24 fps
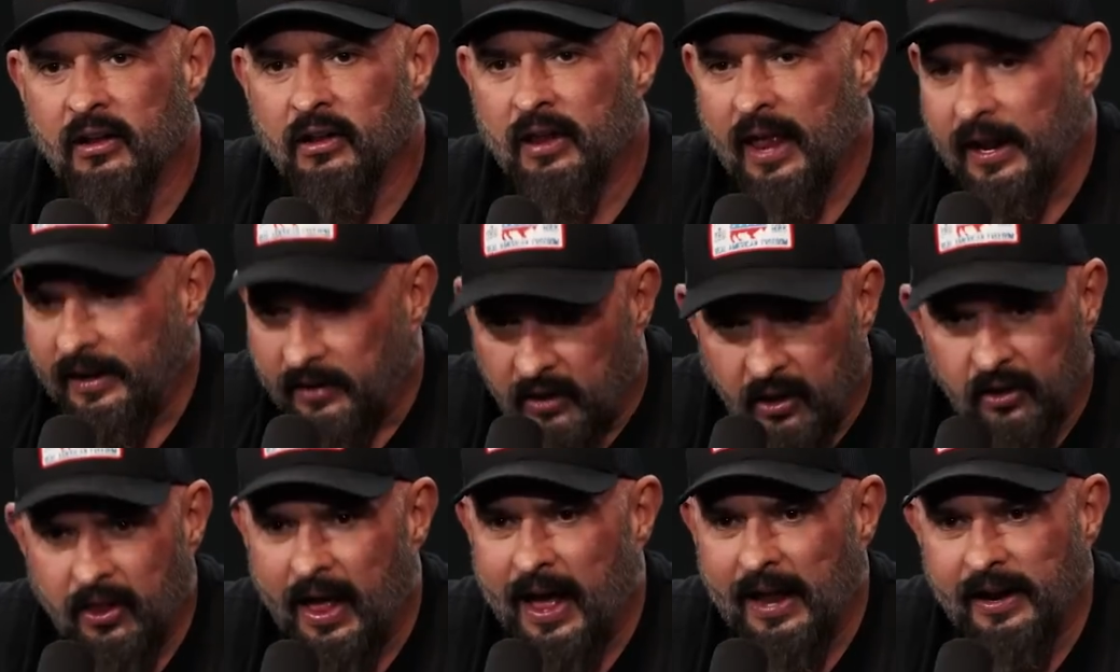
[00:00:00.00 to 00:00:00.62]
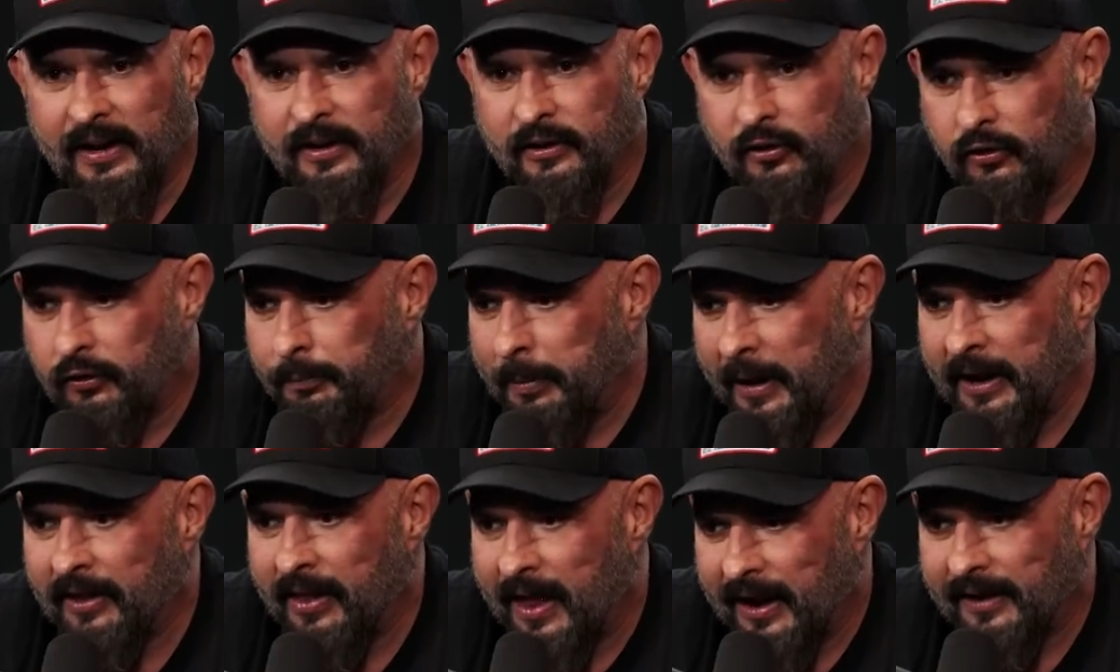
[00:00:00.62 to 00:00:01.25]
Like a lot of you
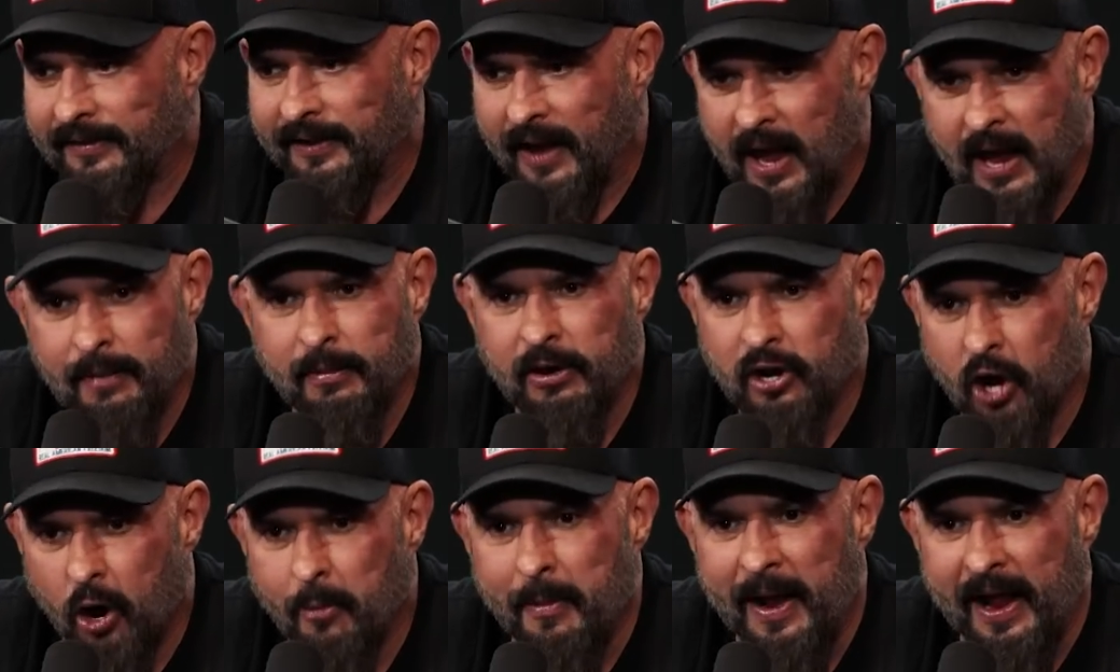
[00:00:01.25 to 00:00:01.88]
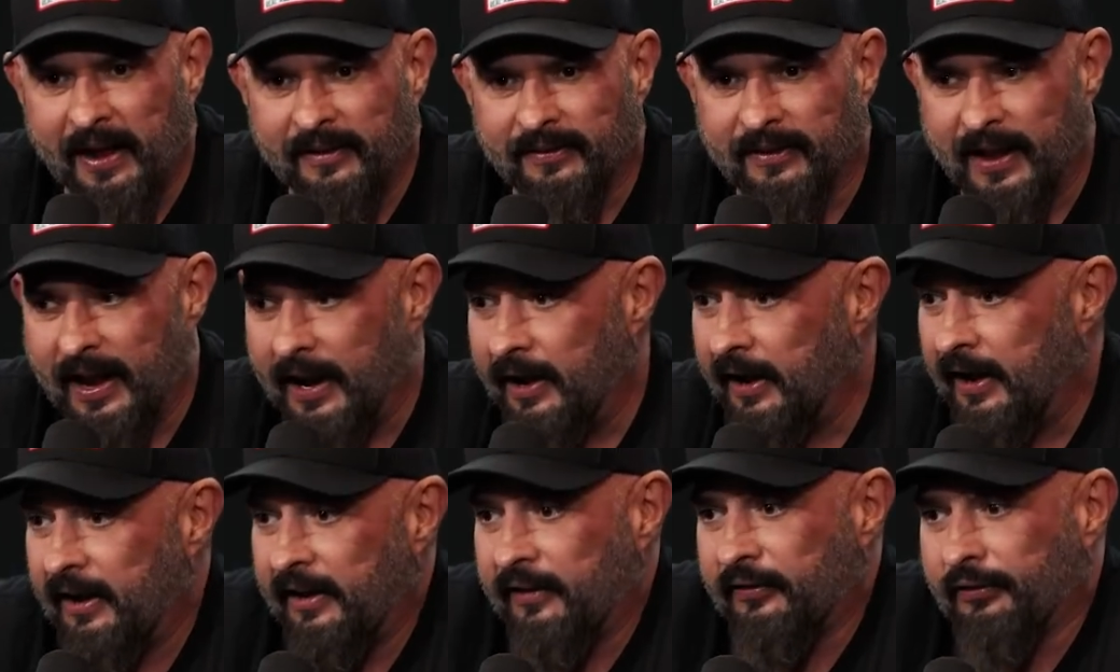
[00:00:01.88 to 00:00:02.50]
spend a lot of time in no man's
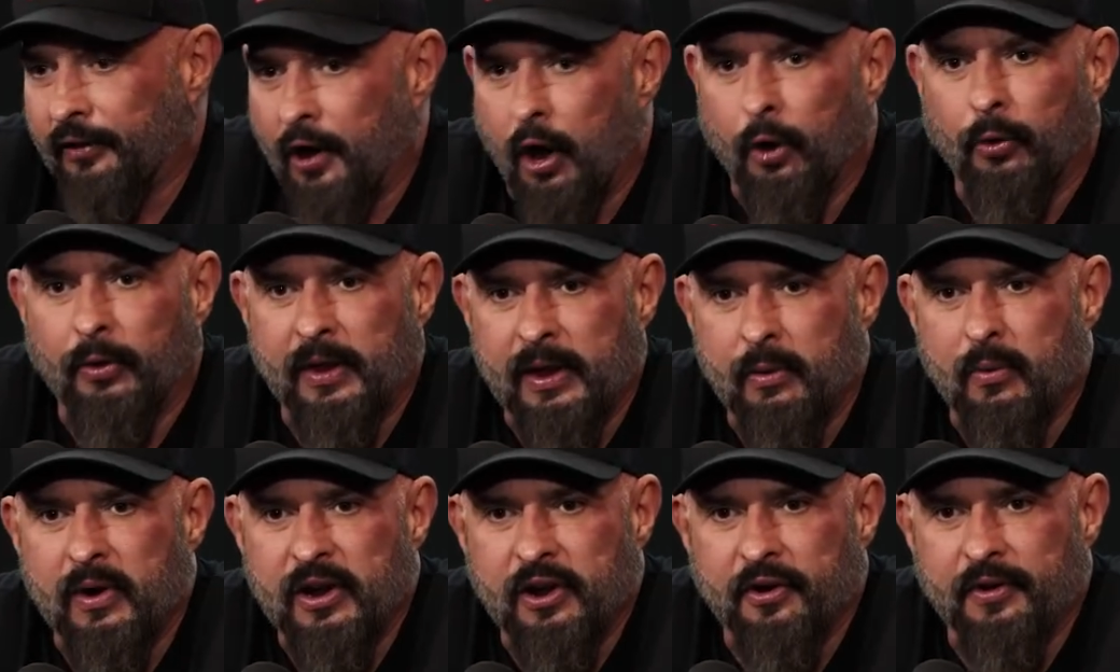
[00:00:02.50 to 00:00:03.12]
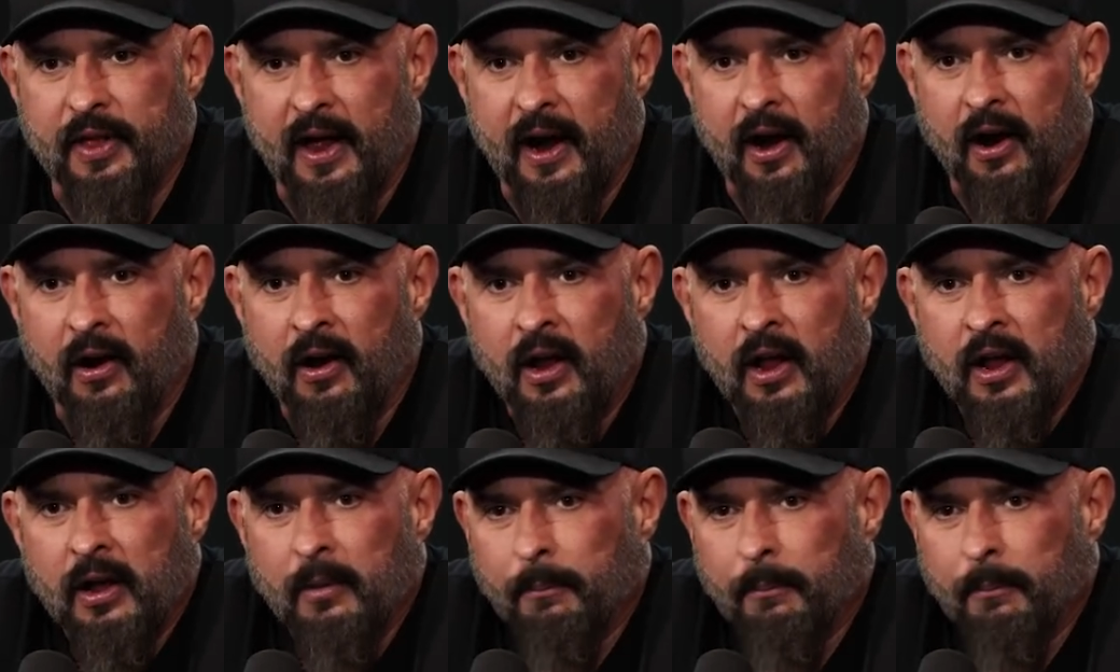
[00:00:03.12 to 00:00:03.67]
land and it's lonely when you're there.